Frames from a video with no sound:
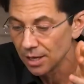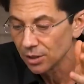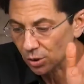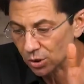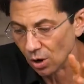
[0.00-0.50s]

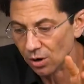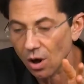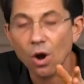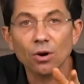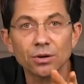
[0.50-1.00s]
So start a
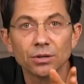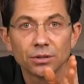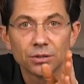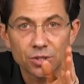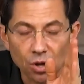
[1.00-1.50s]
hard
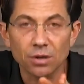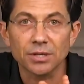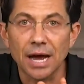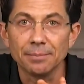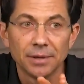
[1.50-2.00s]
start
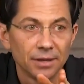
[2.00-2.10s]
time.